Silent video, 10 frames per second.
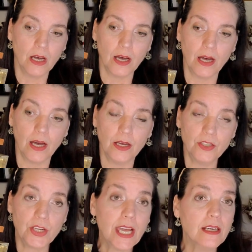uh,
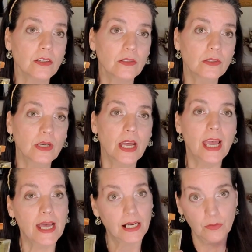channel
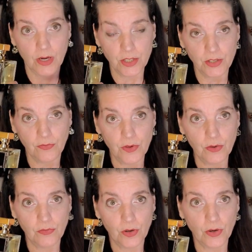and I watched a
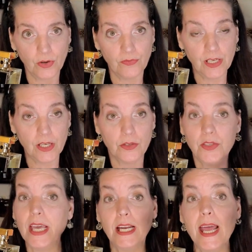few of her
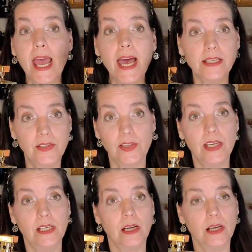videos. And I had
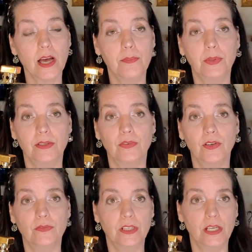seen a couple of
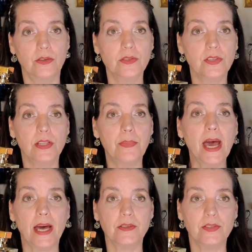her videos in the
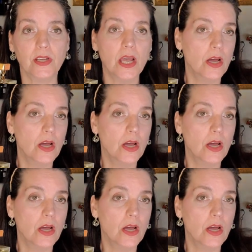past.